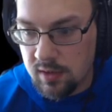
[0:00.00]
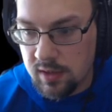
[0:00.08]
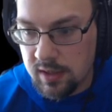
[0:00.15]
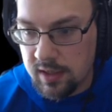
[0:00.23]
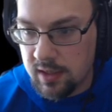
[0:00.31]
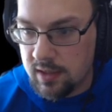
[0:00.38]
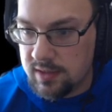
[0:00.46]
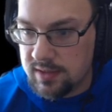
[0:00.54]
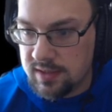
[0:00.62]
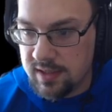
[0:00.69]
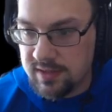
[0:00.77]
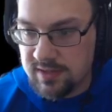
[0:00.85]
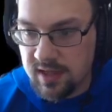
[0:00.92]
And
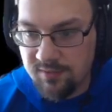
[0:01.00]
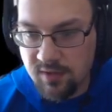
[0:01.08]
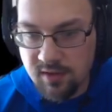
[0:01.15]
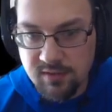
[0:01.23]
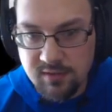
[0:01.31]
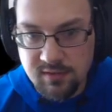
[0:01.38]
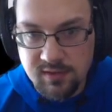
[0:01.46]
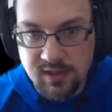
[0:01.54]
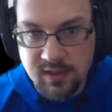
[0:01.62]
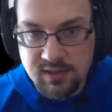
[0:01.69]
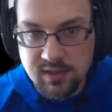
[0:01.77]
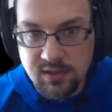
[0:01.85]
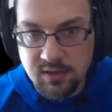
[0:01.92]
day 7,
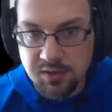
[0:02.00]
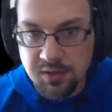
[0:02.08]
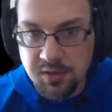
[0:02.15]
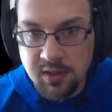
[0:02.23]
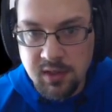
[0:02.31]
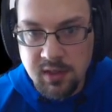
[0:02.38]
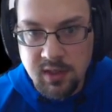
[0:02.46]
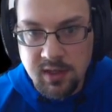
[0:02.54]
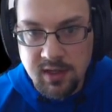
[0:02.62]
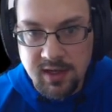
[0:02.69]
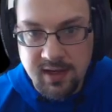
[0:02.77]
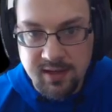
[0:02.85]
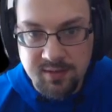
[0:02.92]
that's good.
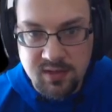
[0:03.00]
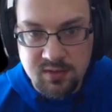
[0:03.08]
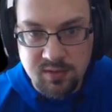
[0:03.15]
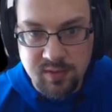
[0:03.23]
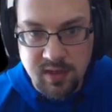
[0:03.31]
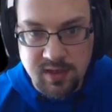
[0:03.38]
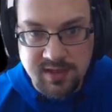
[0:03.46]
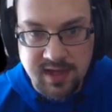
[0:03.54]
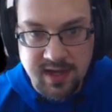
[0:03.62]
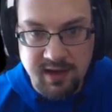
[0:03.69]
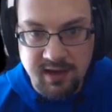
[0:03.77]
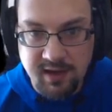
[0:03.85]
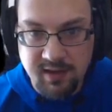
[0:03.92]
A lot of these will be
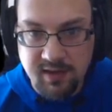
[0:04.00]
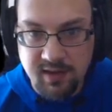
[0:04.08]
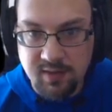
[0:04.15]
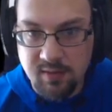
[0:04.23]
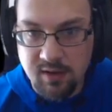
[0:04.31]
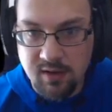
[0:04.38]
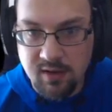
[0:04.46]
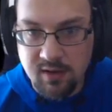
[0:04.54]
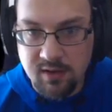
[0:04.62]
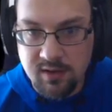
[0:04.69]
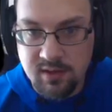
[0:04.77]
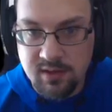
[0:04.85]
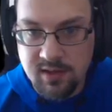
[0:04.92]
attacking them on
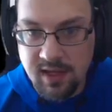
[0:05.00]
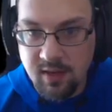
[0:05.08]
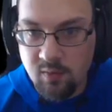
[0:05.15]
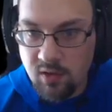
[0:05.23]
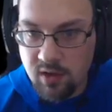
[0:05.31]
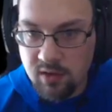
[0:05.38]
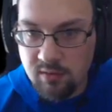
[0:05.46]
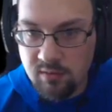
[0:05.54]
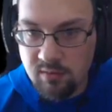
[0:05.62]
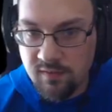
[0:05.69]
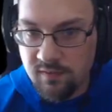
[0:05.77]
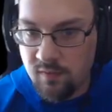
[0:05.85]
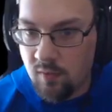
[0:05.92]
day 1
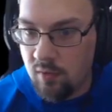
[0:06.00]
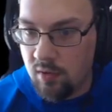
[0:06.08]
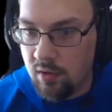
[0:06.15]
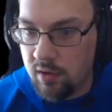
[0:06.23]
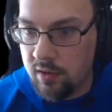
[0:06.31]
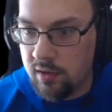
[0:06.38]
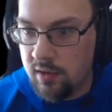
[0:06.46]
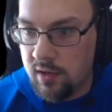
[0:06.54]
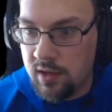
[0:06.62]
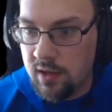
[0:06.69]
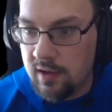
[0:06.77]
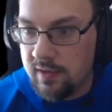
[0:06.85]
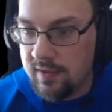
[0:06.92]
before
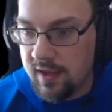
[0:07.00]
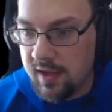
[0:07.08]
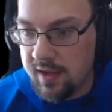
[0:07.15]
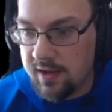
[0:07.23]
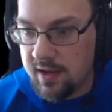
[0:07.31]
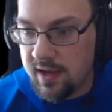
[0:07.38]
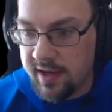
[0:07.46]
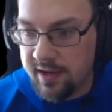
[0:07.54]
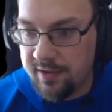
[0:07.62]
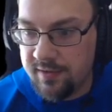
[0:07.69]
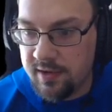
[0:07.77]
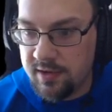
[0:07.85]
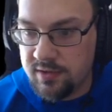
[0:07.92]
they can hire
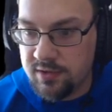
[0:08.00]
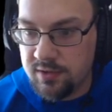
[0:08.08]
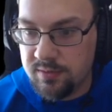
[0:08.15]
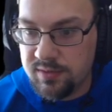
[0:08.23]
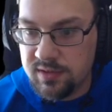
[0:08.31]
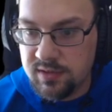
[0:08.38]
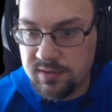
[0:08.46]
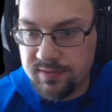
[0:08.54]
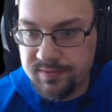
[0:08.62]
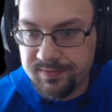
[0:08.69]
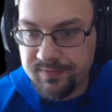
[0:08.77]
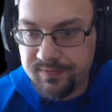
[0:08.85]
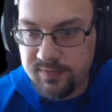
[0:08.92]
their troops.
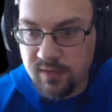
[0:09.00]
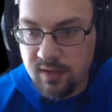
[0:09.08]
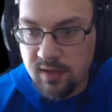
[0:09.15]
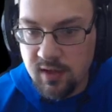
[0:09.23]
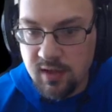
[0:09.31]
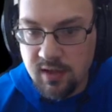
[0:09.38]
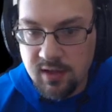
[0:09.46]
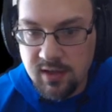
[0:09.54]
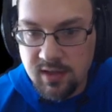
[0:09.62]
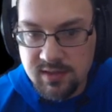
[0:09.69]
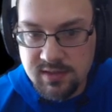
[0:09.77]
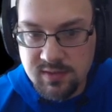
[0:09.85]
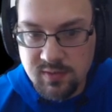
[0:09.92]

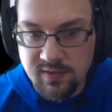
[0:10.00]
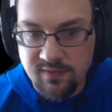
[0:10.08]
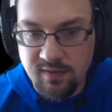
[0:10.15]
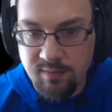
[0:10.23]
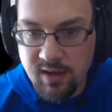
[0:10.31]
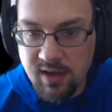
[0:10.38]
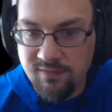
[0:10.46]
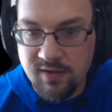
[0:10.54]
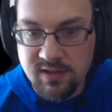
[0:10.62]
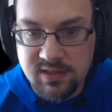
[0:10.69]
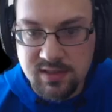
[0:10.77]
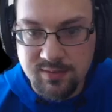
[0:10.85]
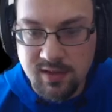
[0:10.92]
Because one of the
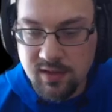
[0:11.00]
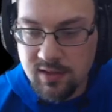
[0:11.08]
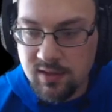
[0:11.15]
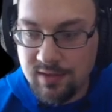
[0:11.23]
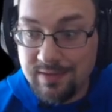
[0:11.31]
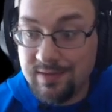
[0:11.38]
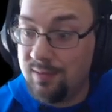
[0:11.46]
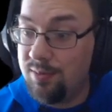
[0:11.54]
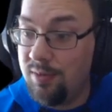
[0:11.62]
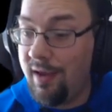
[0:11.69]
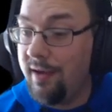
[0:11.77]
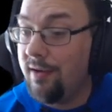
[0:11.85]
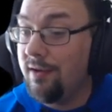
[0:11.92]
benefits to being the
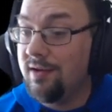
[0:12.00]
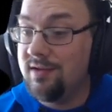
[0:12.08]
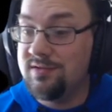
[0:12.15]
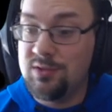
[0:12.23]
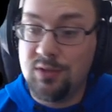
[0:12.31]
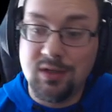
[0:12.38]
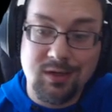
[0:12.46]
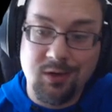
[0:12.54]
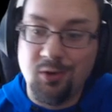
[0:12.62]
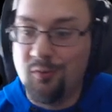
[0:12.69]
player is you get to go